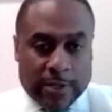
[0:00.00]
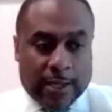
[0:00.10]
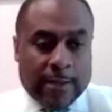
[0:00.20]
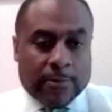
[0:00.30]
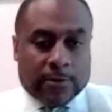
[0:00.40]

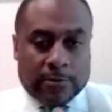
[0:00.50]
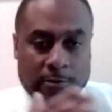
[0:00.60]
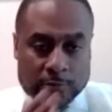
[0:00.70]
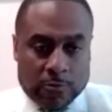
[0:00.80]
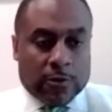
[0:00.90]
not able to,
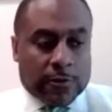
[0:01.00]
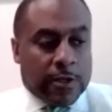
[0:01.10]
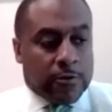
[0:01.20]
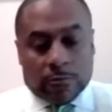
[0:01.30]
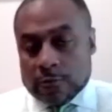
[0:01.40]
you're going to
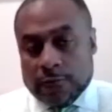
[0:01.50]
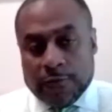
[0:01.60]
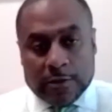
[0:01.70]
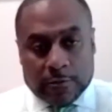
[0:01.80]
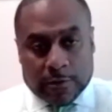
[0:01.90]
stand on your own 2 feet.